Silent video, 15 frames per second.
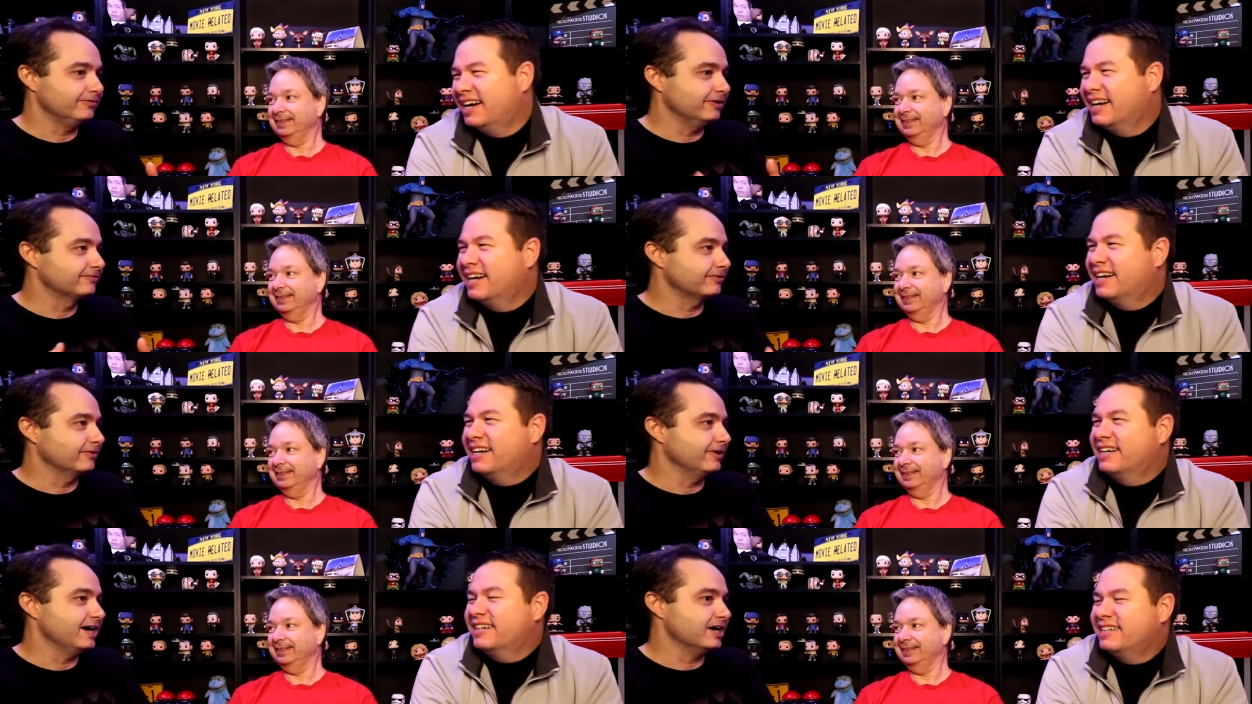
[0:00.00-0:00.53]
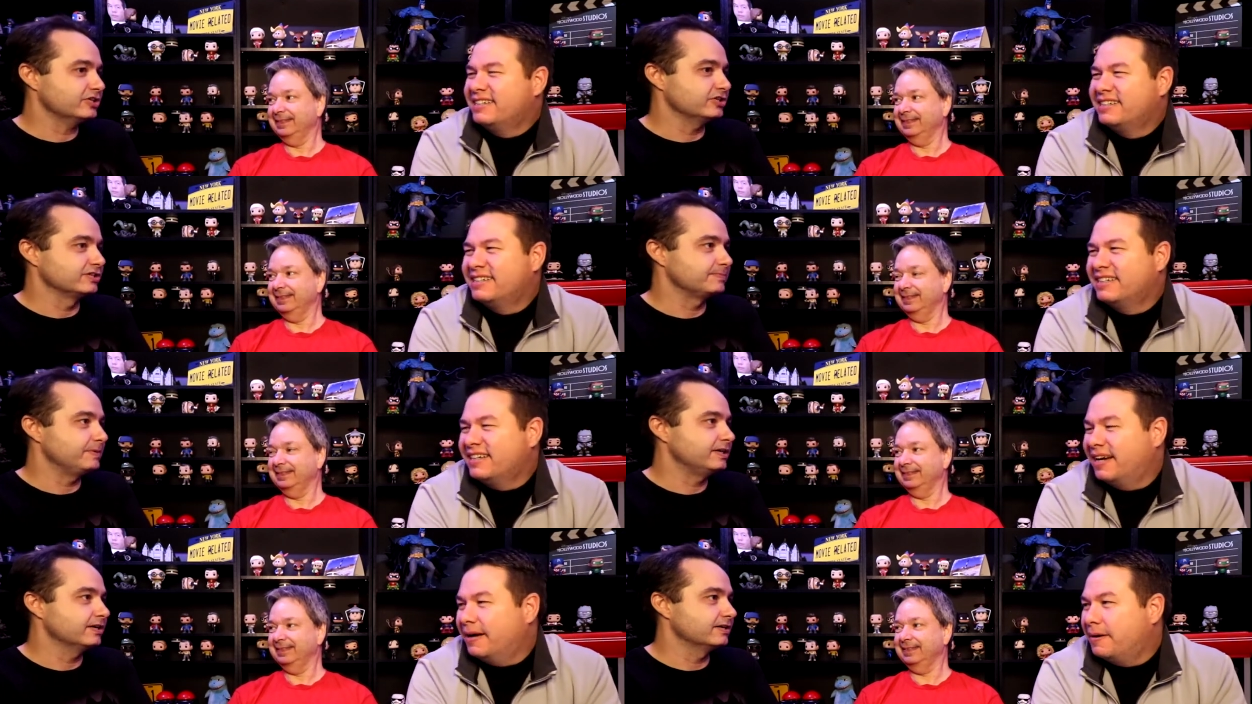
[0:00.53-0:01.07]
Speaker 1: of her actions
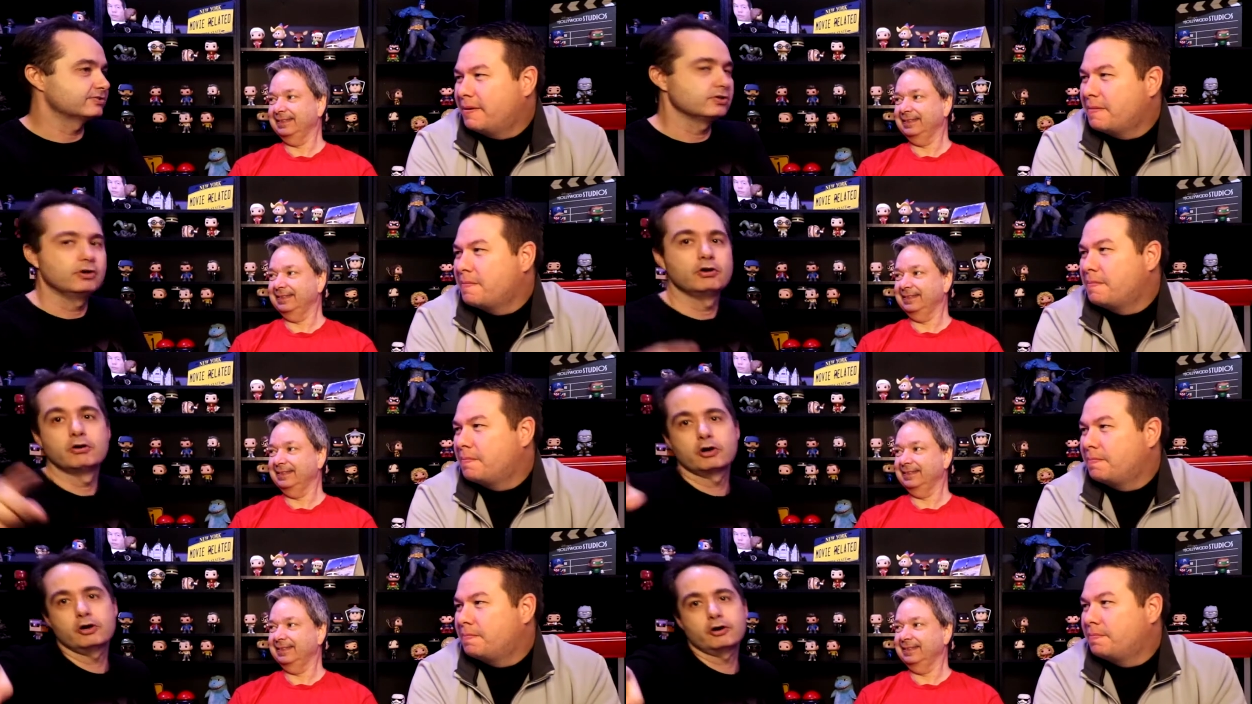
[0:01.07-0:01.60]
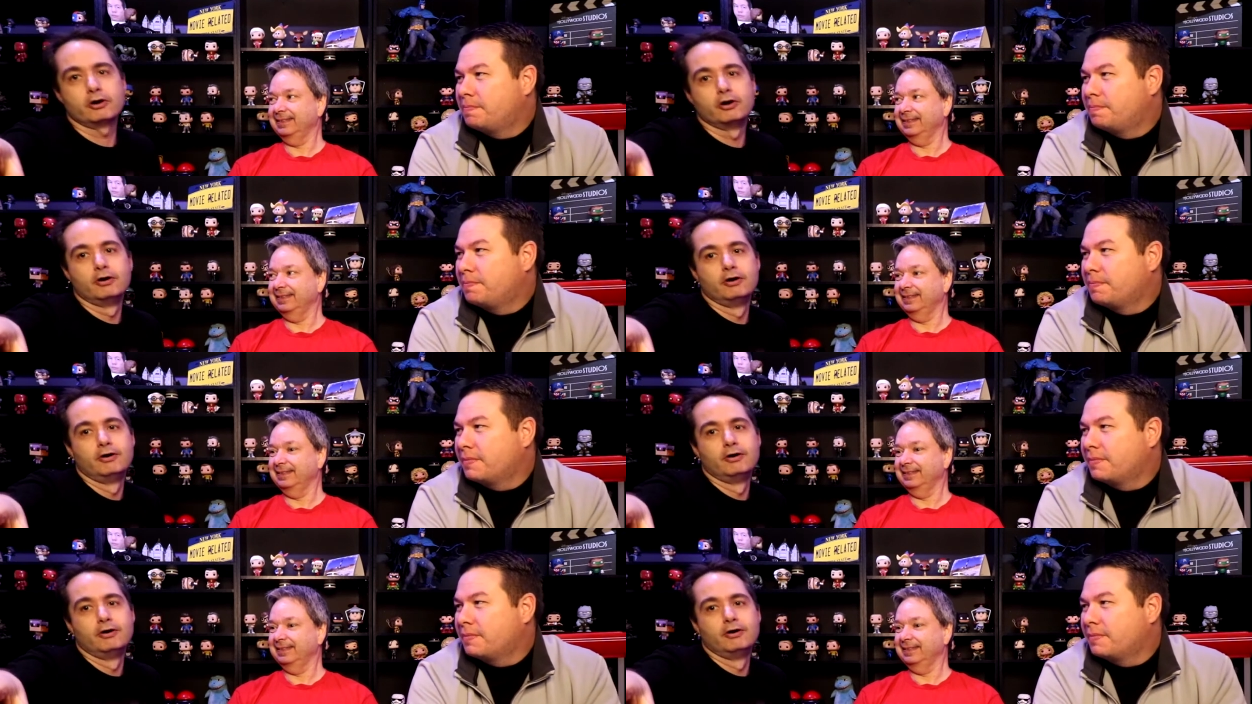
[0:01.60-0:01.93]
because yeah. her.